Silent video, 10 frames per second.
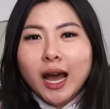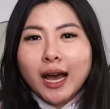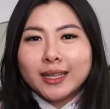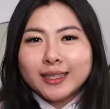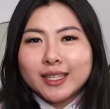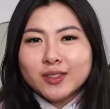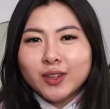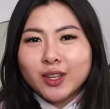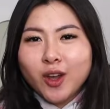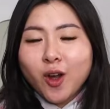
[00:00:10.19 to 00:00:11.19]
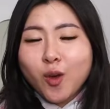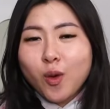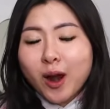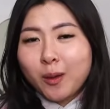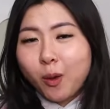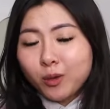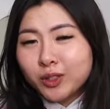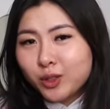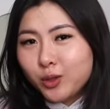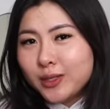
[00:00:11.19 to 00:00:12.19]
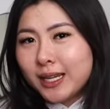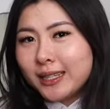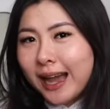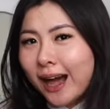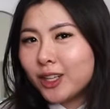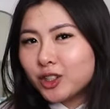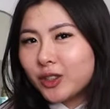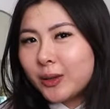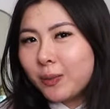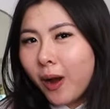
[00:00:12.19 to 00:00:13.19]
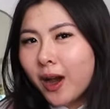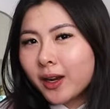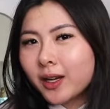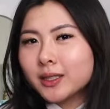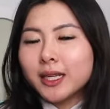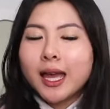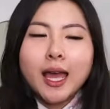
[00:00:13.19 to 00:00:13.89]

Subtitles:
ideas video where I'm only using Dollar Tree products,